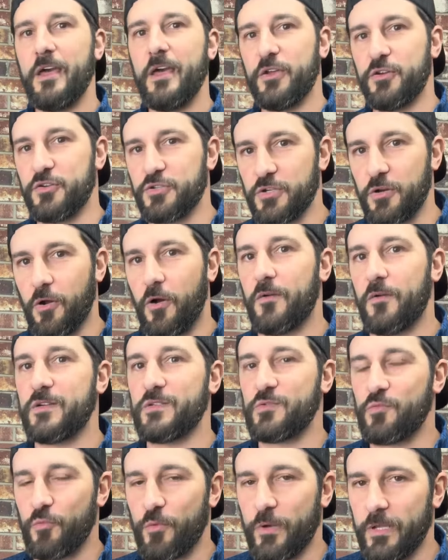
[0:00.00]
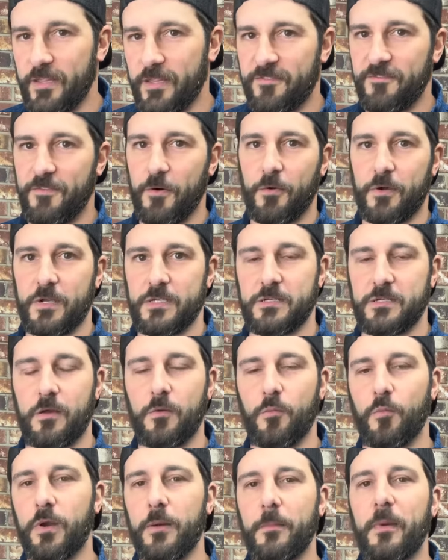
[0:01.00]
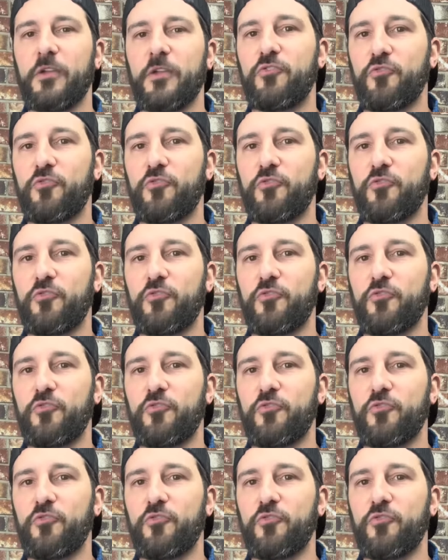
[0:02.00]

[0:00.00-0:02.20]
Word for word: You should always really focus on what am I